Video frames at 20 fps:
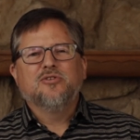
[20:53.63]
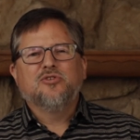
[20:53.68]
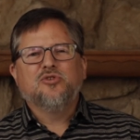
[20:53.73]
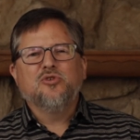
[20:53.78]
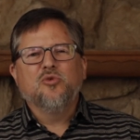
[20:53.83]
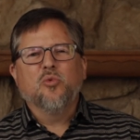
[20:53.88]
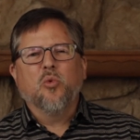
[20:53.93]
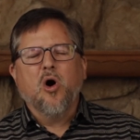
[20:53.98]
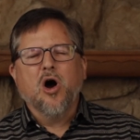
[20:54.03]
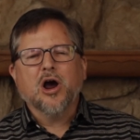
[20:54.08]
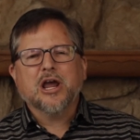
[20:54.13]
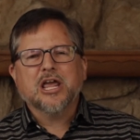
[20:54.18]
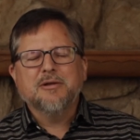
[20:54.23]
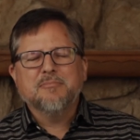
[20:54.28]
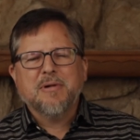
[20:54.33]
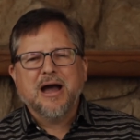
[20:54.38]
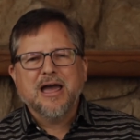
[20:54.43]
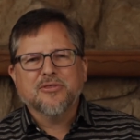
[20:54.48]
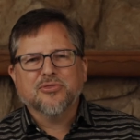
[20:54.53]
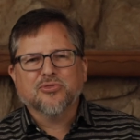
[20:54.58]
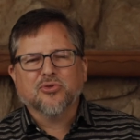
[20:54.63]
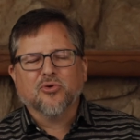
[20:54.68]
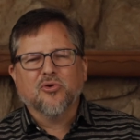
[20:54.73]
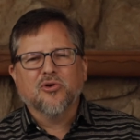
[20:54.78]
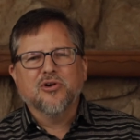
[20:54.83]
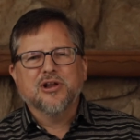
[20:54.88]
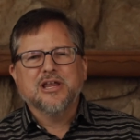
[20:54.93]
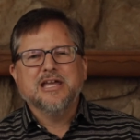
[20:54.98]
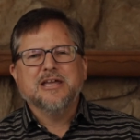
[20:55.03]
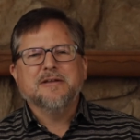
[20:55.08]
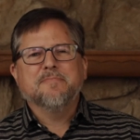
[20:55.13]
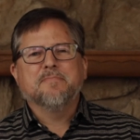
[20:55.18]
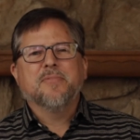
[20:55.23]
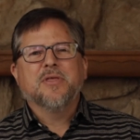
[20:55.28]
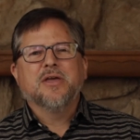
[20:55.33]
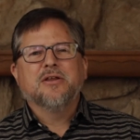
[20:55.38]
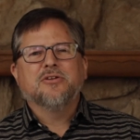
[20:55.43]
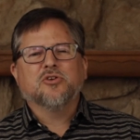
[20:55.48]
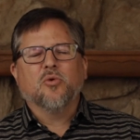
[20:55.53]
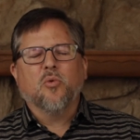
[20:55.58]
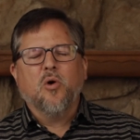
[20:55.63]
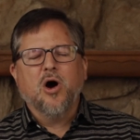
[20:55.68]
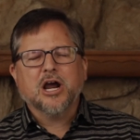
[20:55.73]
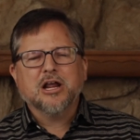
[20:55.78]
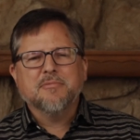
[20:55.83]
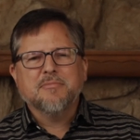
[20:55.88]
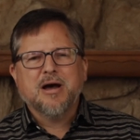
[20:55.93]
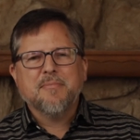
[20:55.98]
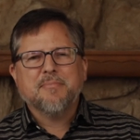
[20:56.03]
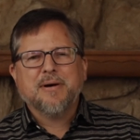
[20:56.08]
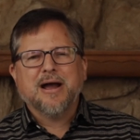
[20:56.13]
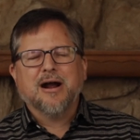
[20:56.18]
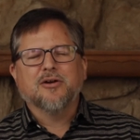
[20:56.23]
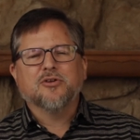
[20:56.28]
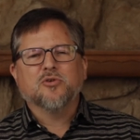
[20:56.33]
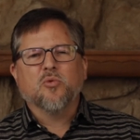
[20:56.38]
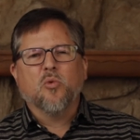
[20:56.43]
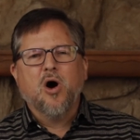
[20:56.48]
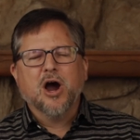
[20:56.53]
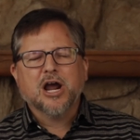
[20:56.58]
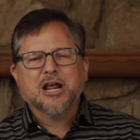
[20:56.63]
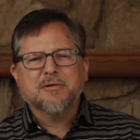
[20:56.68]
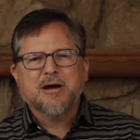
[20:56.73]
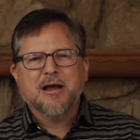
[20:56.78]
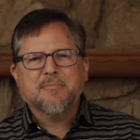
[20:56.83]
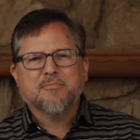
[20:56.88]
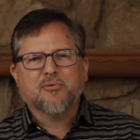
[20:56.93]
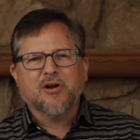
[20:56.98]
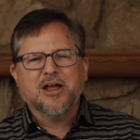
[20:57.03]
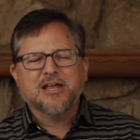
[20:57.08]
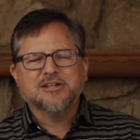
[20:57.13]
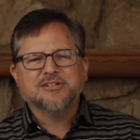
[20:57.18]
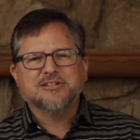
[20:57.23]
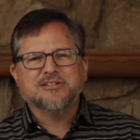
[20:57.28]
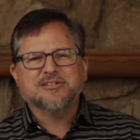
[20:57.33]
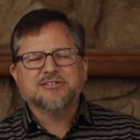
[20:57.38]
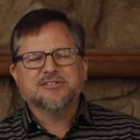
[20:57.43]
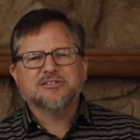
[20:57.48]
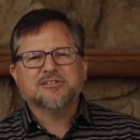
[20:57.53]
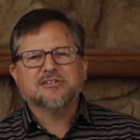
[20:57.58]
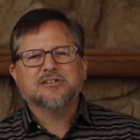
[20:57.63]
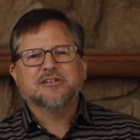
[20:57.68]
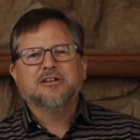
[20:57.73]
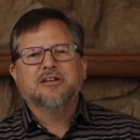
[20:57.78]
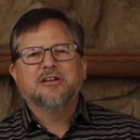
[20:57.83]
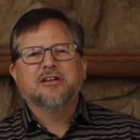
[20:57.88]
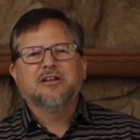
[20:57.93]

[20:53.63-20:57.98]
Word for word: to walk in my authority, to walk in my power, to walk in my presence,